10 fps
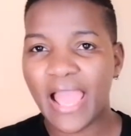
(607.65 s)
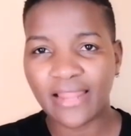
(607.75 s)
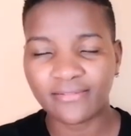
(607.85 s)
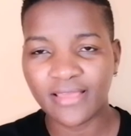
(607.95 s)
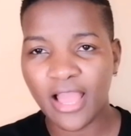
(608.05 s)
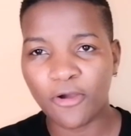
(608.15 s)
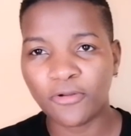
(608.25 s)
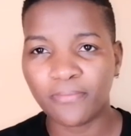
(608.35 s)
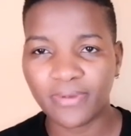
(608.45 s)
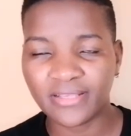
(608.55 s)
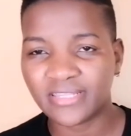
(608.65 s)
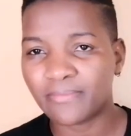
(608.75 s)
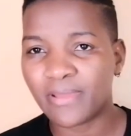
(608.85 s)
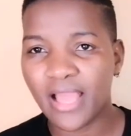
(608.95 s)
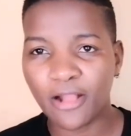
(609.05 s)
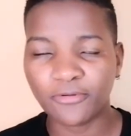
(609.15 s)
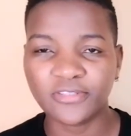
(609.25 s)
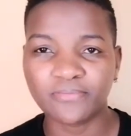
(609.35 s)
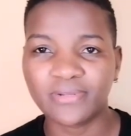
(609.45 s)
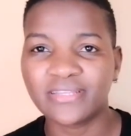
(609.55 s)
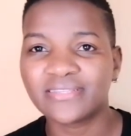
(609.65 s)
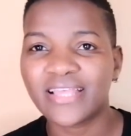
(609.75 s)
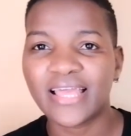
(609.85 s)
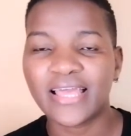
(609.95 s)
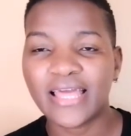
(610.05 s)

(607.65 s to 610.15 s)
at their own place, at my uncle's place,